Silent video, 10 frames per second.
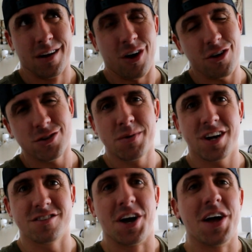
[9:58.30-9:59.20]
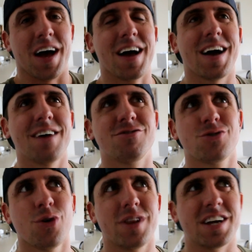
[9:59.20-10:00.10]
Also because I've
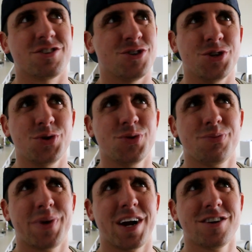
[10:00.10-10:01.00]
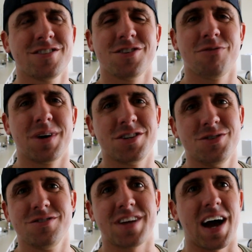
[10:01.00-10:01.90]
sold like 2 pairs of my
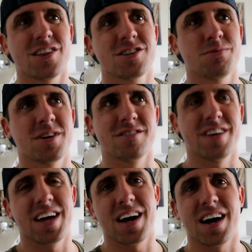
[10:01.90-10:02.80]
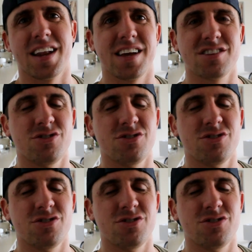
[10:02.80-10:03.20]
shoes to Alex because they got kind of like